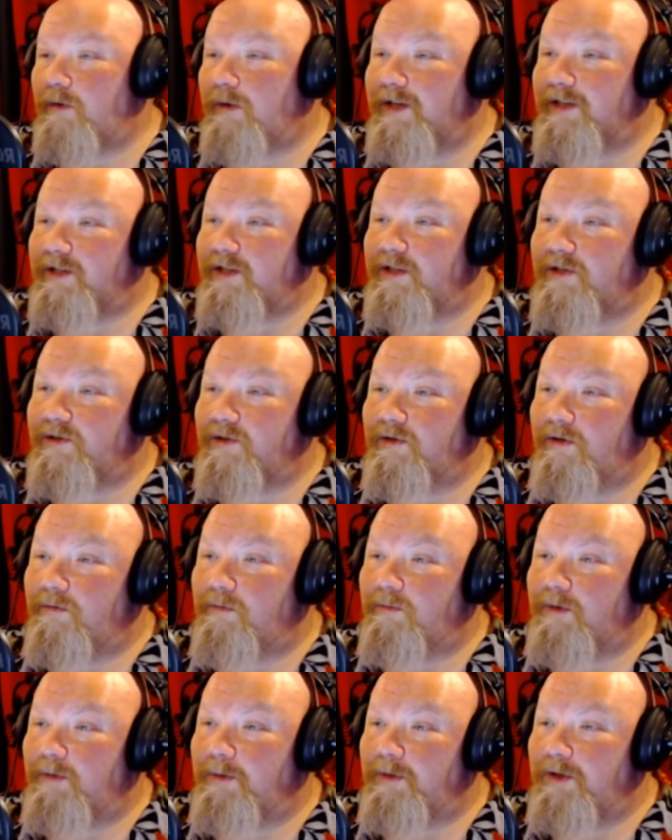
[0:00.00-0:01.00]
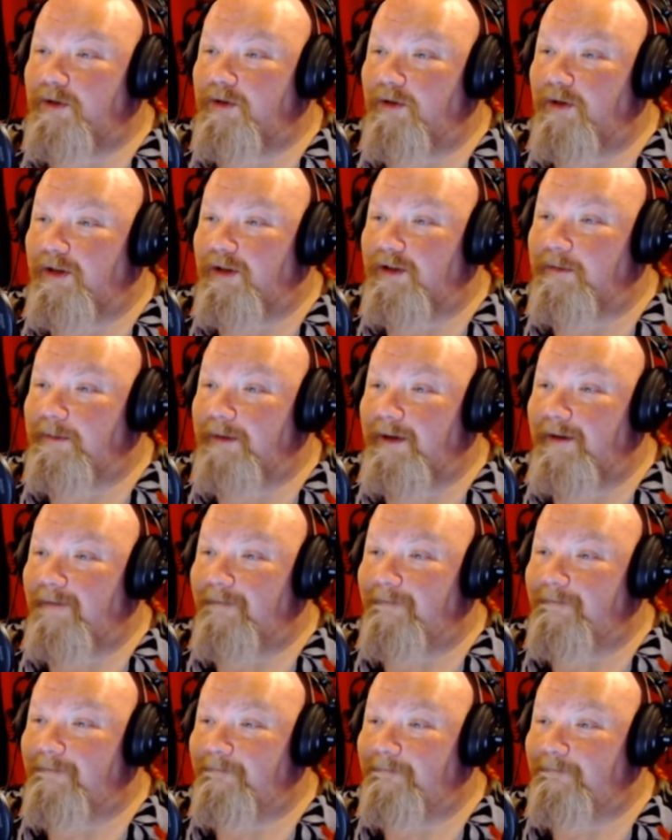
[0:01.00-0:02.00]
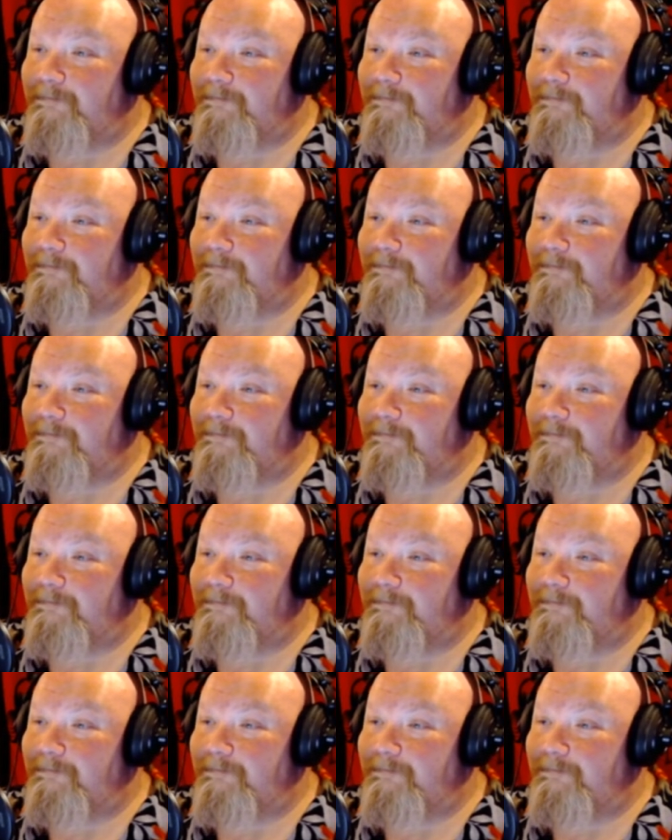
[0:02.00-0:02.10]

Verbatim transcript: questions on what we talked about?